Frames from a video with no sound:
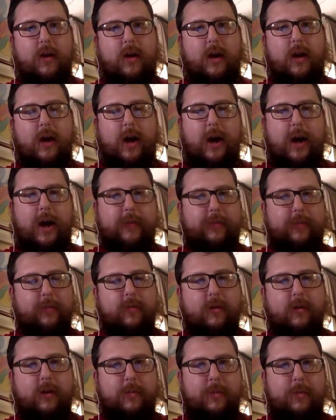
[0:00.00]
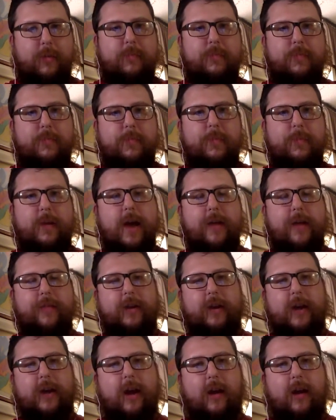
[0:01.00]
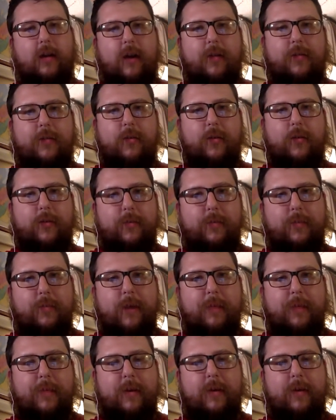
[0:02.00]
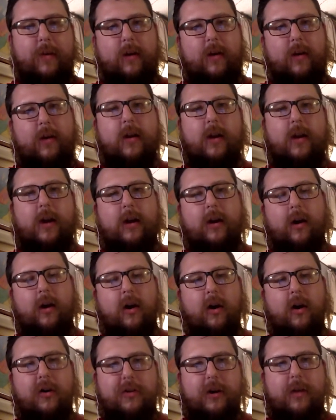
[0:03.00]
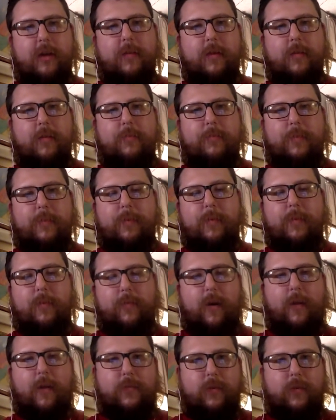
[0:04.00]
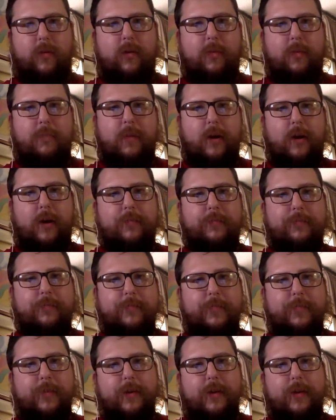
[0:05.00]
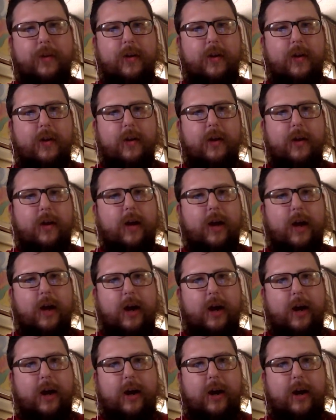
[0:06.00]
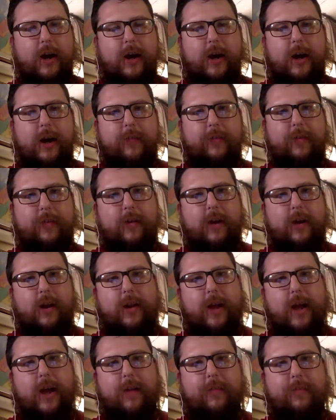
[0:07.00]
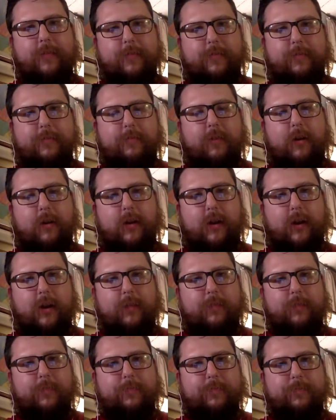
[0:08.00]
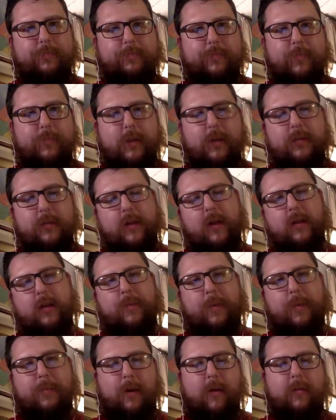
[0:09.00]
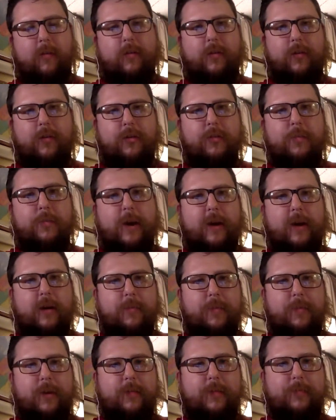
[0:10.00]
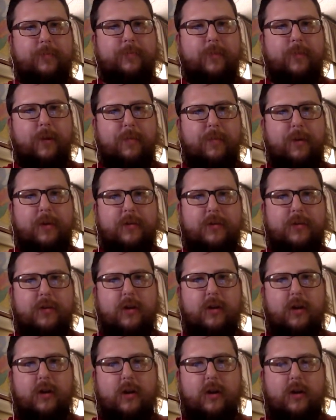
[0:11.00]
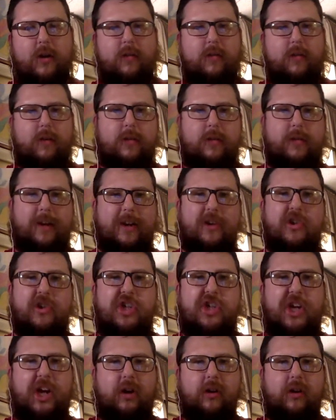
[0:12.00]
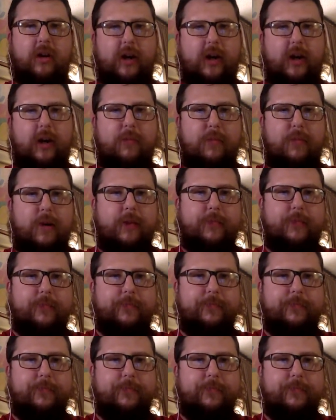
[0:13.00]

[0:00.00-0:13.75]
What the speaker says: I haven't really been having kid gloves with him. I've been encouraging the people to vote for him, but I haven't done that really. As other people I really respect have been pretty much, I wouldn't say cheerleading him, but